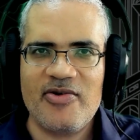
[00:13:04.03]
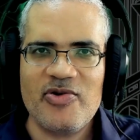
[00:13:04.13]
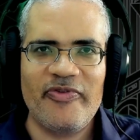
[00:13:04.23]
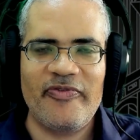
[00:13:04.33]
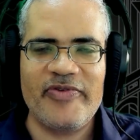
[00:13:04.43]
do you
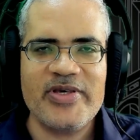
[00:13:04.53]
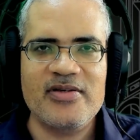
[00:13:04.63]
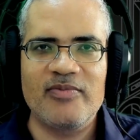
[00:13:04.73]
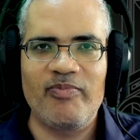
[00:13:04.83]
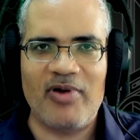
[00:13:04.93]

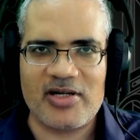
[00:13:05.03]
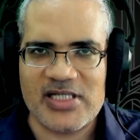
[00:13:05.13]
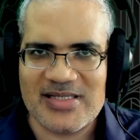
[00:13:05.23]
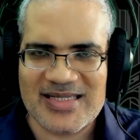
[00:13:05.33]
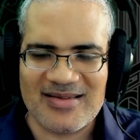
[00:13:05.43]
feel
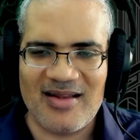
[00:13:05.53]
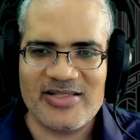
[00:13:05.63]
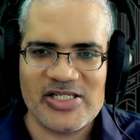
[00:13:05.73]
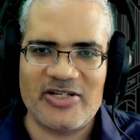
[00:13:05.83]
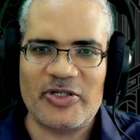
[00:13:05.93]
blockchain
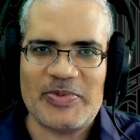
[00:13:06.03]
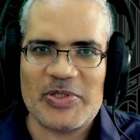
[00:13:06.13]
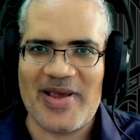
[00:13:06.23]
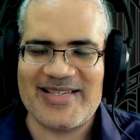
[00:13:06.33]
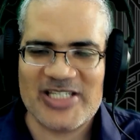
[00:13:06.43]
technology and crypto
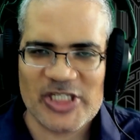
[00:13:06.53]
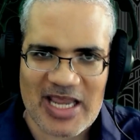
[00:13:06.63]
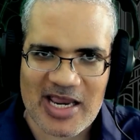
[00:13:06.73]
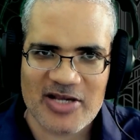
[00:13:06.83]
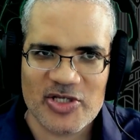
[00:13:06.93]
has
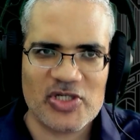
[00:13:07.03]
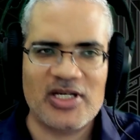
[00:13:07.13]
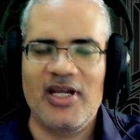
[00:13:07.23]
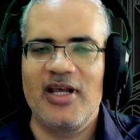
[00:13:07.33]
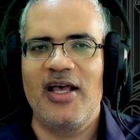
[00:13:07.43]
changed
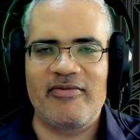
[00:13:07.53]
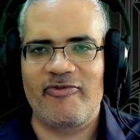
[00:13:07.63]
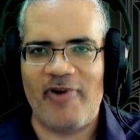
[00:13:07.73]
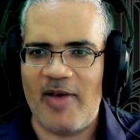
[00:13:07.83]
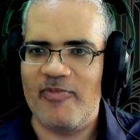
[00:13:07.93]

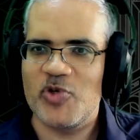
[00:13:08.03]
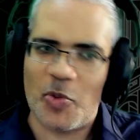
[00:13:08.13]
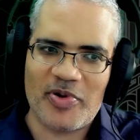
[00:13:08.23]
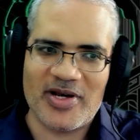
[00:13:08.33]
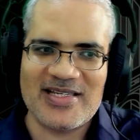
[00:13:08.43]
from your
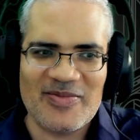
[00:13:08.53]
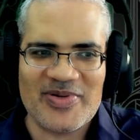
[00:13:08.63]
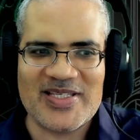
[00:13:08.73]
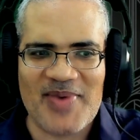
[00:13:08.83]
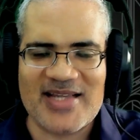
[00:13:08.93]
personal
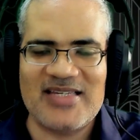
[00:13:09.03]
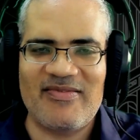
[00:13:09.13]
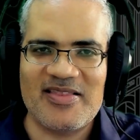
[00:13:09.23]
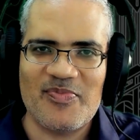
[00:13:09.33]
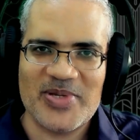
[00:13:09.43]
perspective
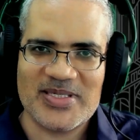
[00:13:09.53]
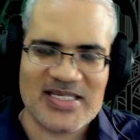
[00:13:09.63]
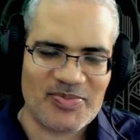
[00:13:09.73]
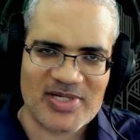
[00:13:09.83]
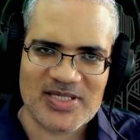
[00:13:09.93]
and the business
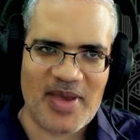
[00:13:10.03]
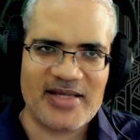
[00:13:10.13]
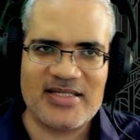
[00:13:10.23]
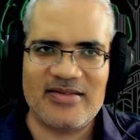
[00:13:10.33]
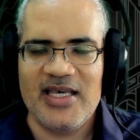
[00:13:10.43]

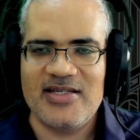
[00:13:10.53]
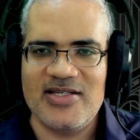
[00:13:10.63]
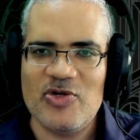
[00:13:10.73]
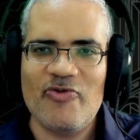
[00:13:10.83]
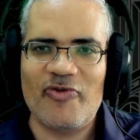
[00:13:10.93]
perspective? Do
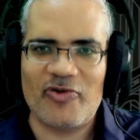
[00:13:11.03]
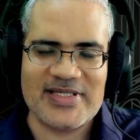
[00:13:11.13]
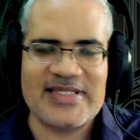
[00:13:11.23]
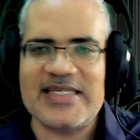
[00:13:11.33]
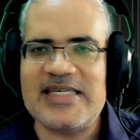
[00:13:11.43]
you
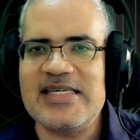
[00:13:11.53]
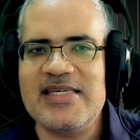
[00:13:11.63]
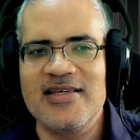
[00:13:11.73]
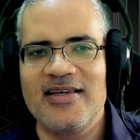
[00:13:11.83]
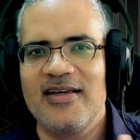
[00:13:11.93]
foresee
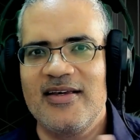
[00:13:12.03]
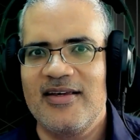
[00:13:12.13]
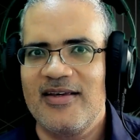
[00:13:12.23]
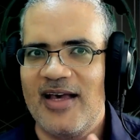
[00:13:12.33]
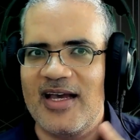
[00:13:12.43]

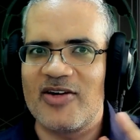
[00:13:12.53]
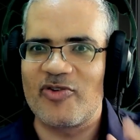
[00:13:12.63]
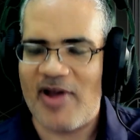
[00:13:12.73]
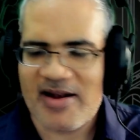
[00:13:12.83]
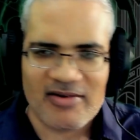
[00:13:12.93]

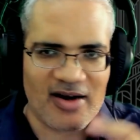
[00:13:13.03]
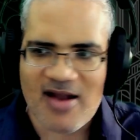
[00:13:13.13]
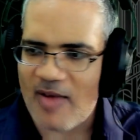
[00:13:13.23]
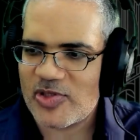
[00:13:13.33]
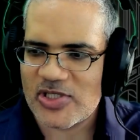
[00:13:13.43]
greater
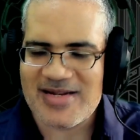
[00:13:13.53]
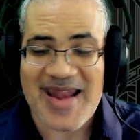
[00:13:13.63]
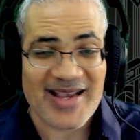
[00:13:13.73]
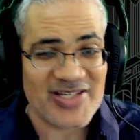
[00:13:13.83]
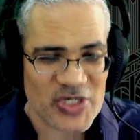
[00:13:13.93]
adoption
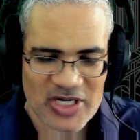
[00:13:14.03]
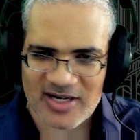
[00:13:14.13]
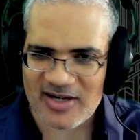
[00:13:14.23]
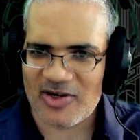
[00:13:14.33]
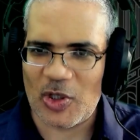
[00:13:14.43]
next
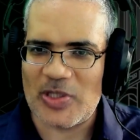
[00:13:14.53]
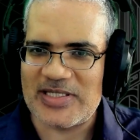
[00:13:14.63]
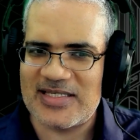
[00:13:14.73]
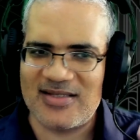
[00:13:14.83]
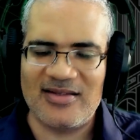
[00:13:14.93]
year, or is it
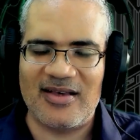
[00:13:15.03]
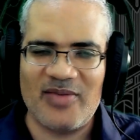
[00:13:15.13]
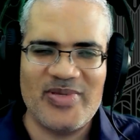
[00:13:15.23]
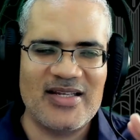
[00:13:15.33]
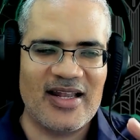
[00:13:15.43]
still going to
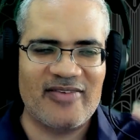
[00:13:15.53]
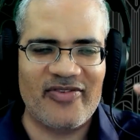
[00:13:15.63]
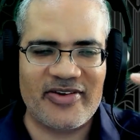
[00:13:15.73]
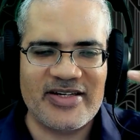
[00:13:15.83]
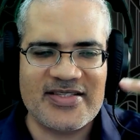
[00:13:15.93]
be like a
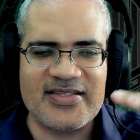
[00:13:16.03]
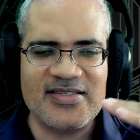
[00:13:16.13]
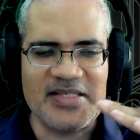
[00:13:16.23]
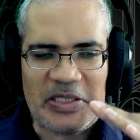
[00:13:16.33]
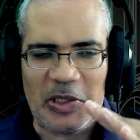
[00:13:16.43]
very
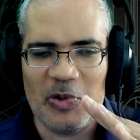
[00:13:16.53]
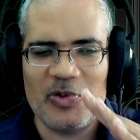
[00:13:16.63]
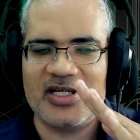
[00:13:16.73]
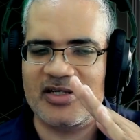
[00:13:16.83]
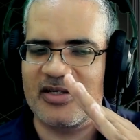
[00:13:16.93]
slow
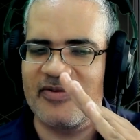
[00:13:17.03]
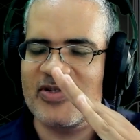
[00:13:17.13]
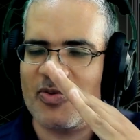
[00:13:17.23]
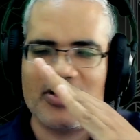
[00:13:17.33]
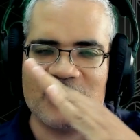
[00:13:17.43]
curve
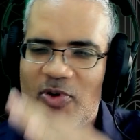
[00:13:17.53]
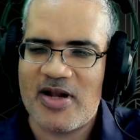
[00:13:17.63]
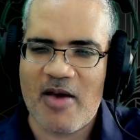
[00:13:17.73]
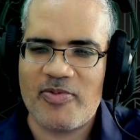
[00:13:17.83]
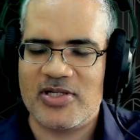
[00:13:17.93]
towards more
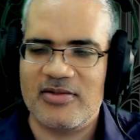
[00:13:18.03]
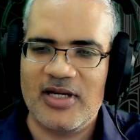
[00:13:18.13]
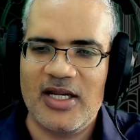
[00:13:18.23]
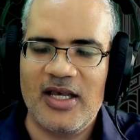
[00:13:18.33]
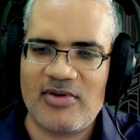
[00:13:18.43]
adoption?
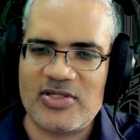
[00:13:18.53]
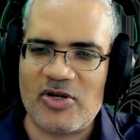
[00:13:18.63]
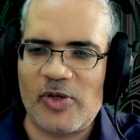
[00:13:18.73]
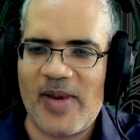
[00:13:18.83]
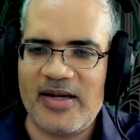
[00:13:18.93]
What's on
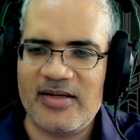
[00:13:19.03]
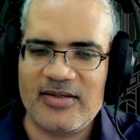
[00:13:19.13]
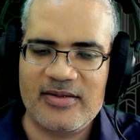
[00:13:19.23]
your mind?